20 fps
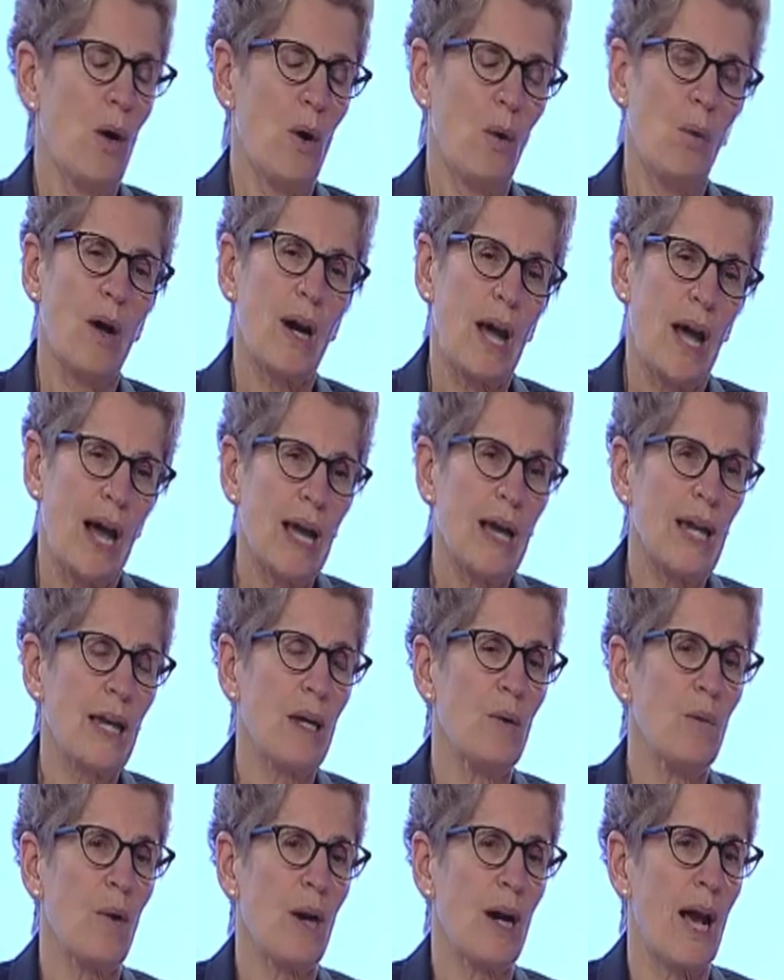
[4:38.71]
What I,
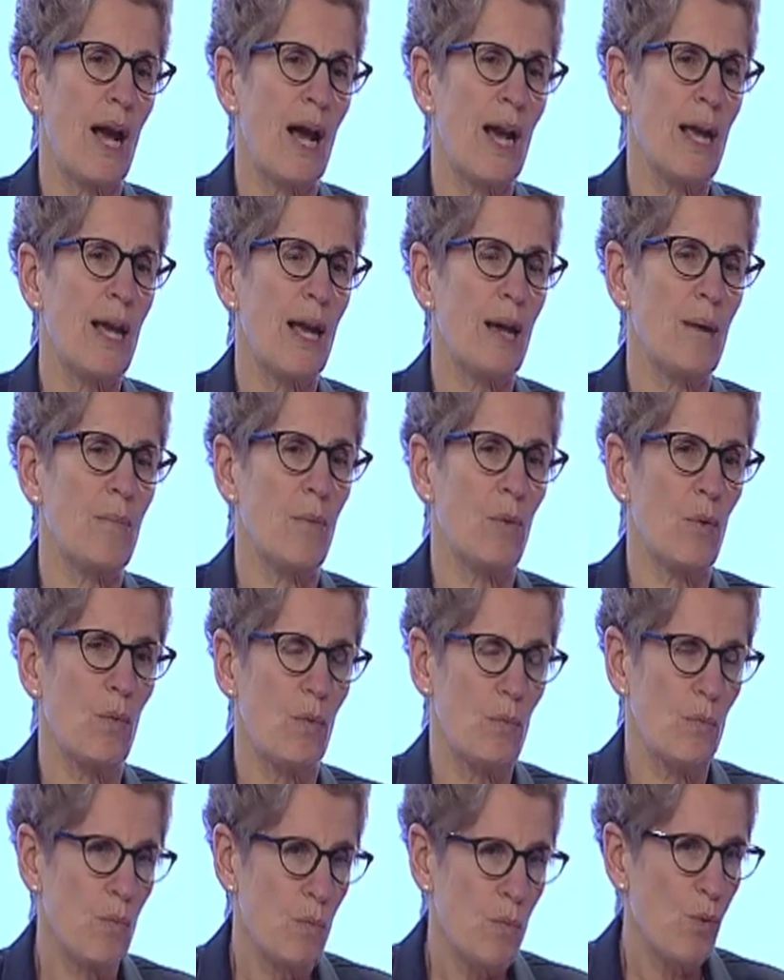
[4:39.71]
what I
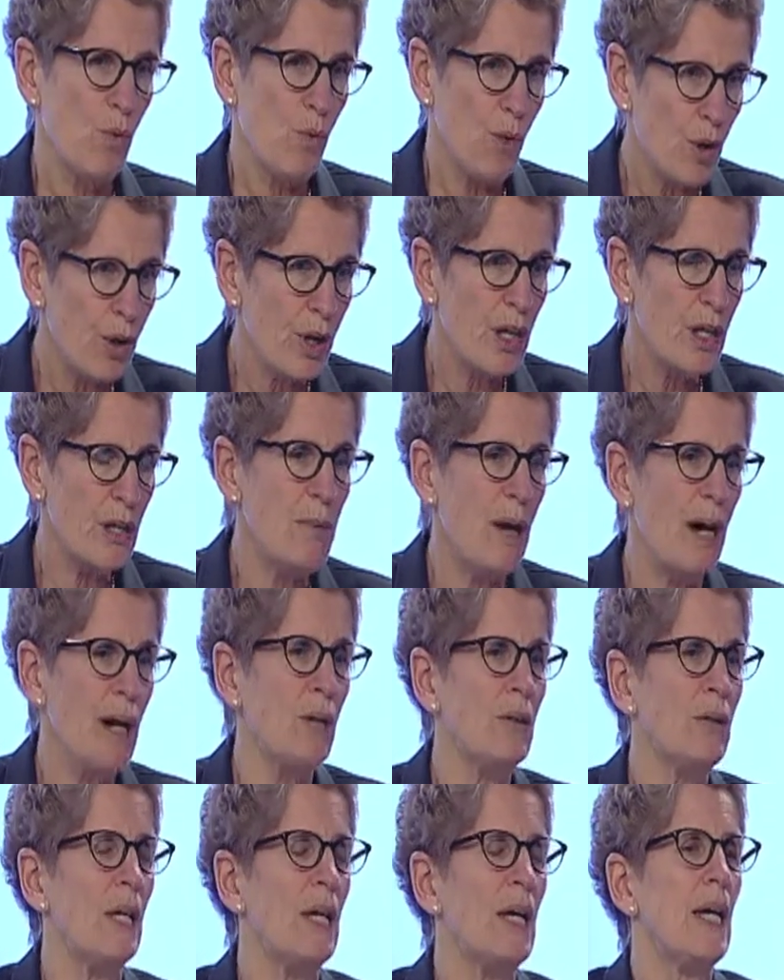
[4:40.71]
am worried
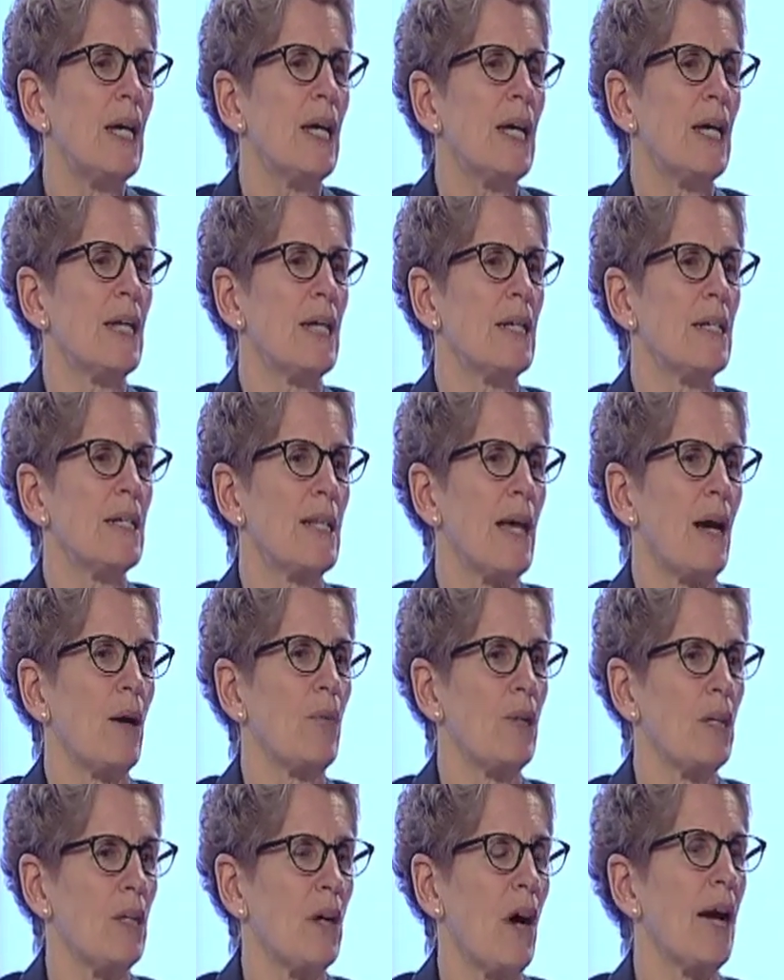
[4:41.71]
about is that
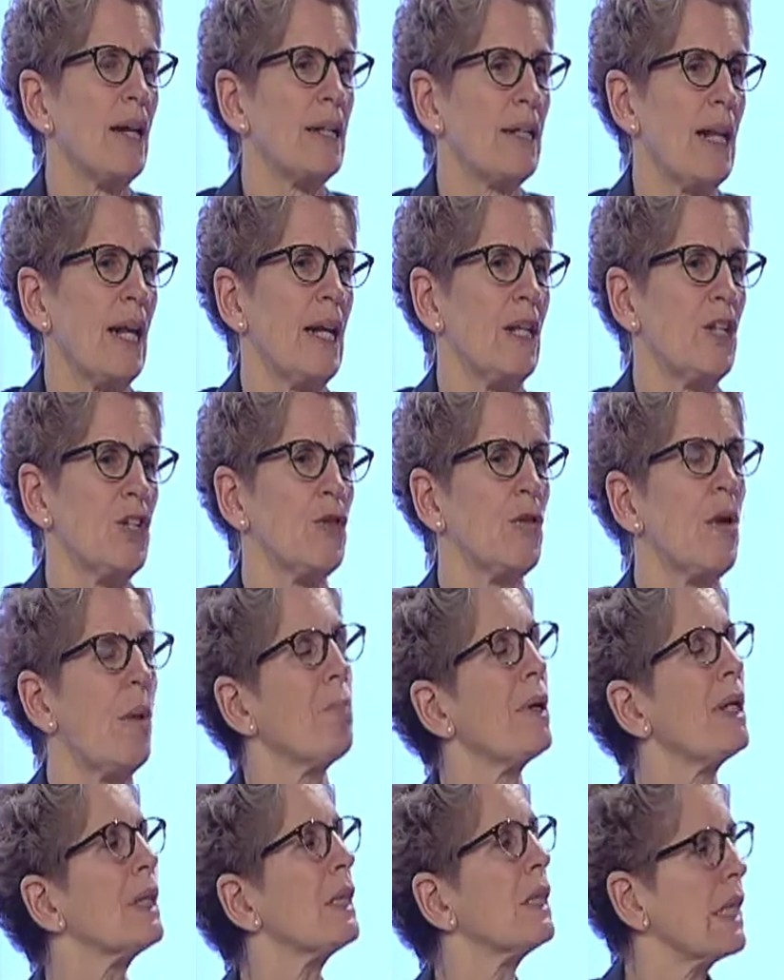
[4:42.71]
we not get into a
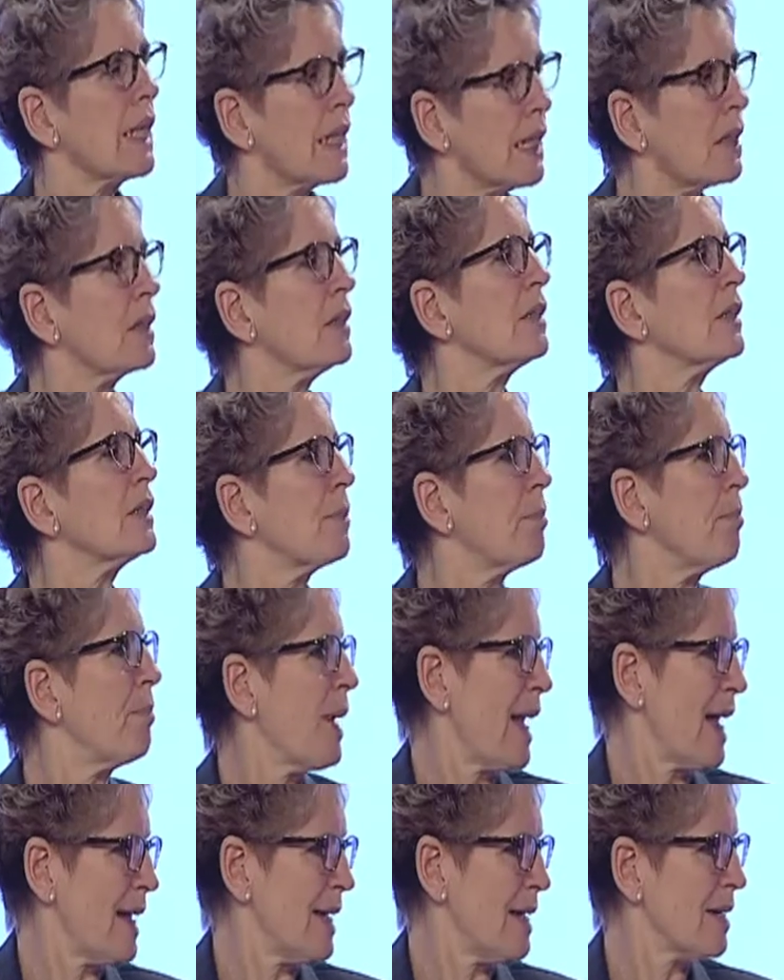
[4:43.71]
political
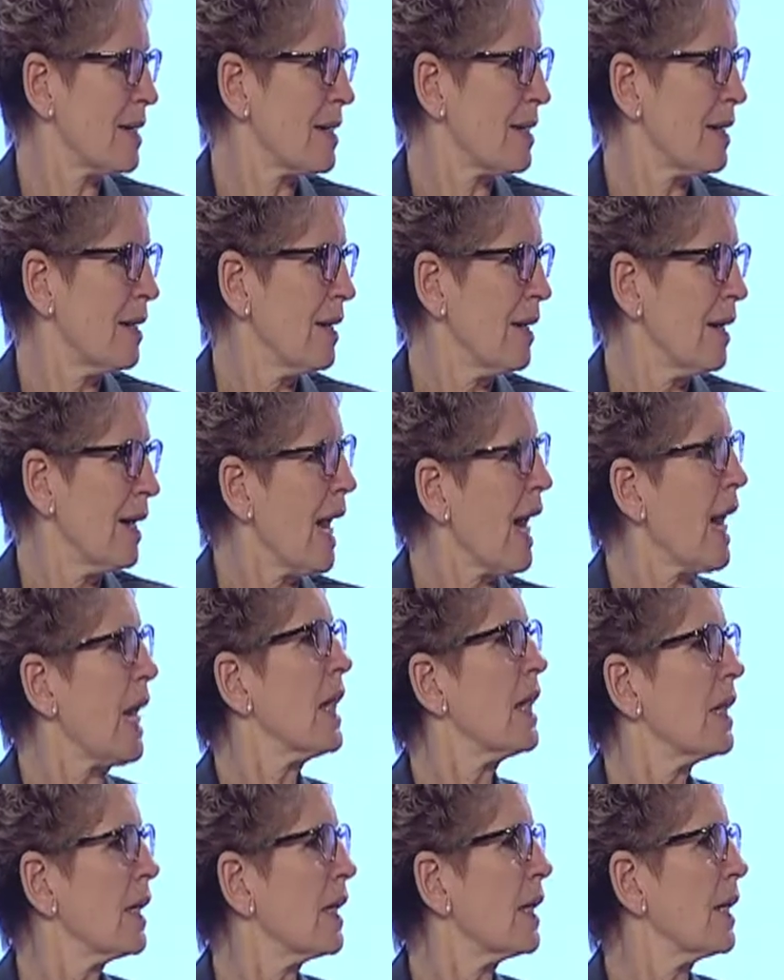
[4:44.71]
debate
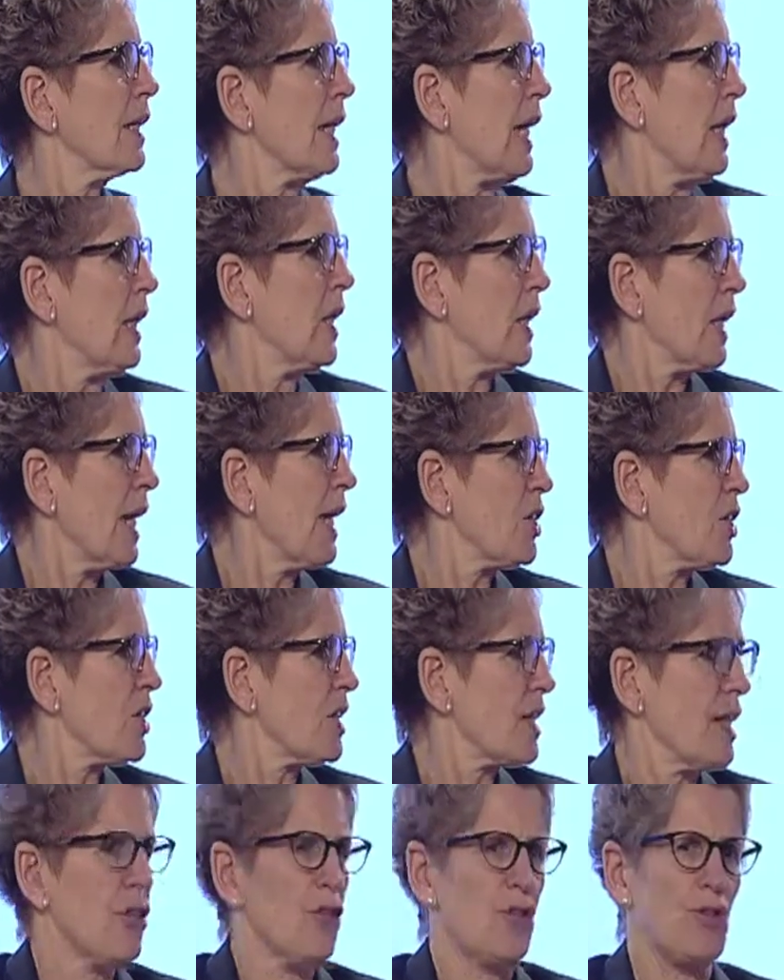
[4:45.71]
in the, in the
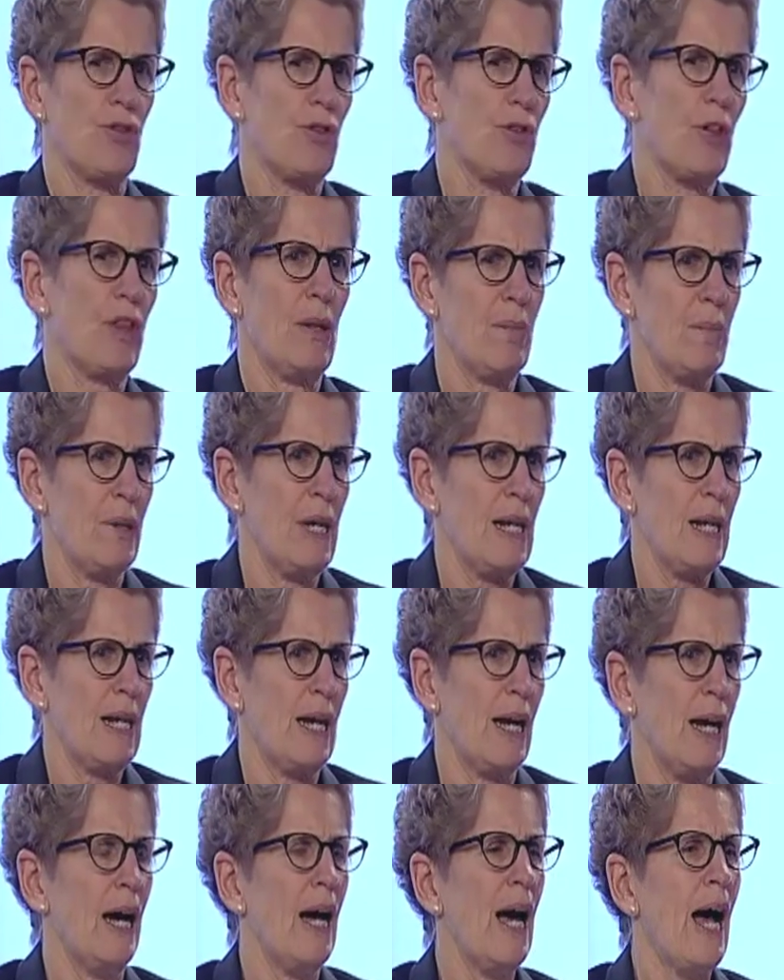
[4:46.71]
legislature or in the
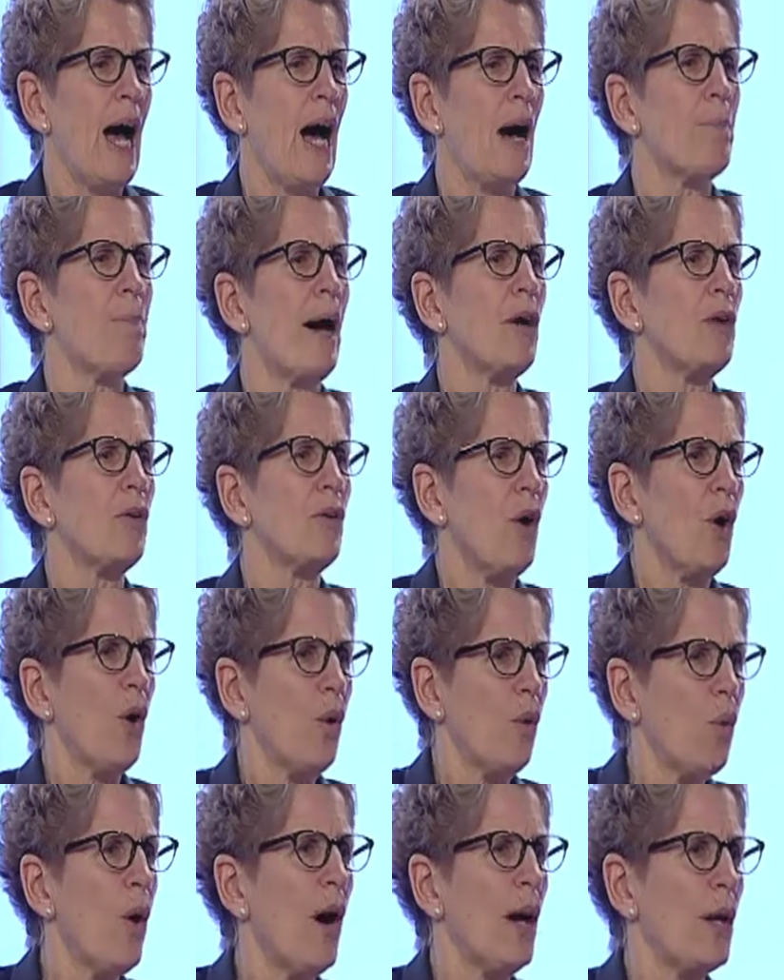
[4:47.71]
media
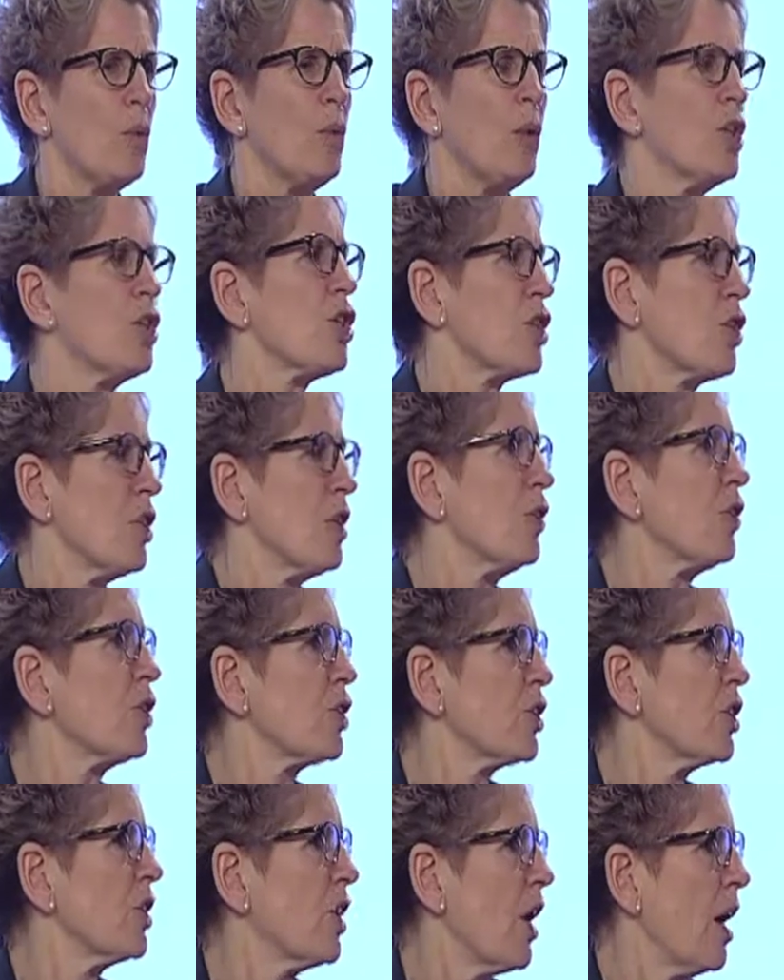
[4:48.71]
about what we should or
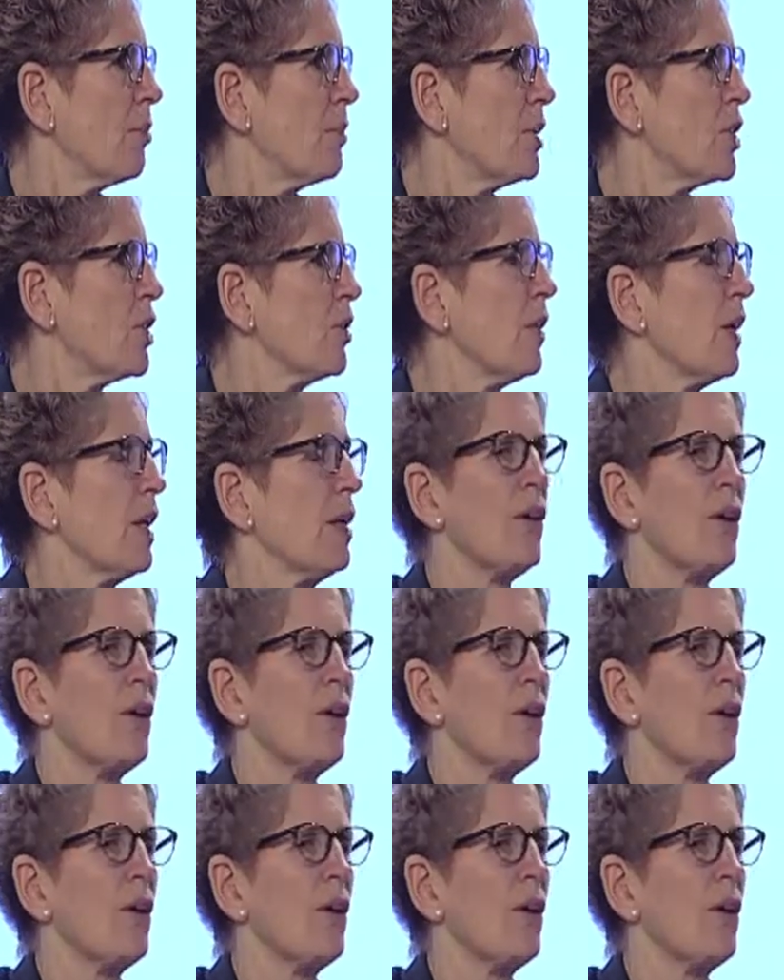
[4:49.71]
should not be doing.